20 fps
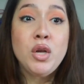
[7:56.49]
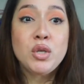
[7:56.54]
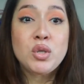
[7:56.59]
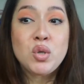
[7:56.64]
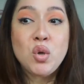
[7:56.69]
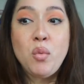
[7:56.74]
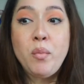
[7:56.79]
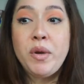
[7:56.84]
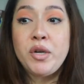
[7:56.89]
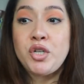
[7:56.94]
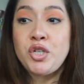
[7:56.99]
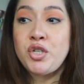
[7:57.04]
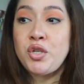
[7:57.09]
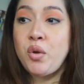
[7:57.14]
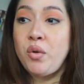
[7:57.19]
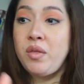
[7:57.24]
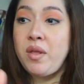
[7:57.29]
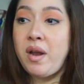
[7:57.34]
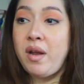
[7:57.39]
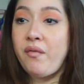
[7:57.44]
So much
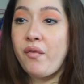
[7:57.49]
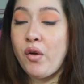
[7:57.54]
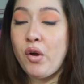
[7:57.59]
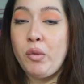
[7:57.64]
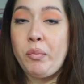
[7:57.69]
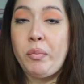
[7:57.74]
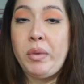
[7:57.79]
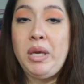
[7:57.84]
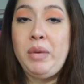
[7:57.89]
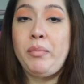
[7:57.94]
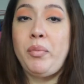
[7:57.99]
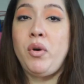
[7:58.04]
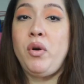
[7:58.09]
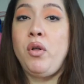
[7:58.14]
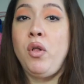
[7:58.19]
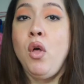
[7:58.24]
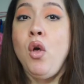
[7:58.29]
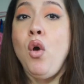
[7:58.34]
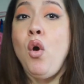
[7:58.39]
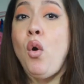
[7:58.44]
so that I've heard
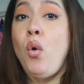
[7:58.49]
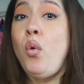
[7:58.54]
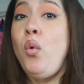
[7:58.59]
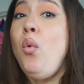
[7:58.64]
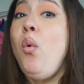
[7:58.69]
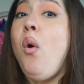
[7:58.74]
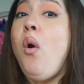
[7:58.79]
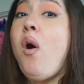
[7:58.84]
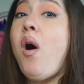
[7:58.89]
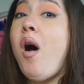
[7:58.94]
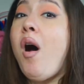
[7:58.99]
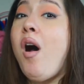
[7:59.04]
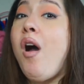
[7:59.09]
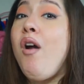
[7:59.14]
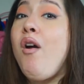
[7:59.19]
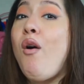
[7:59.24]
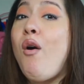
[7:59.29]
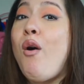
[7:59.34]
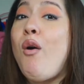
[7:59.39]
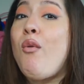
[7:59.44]
people who
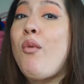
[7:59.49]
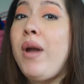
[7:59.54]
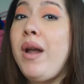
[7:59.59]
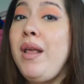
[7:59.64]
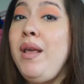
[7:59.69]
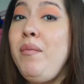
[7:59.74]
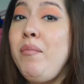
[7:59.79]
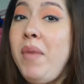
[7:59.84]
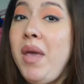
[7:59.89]
are already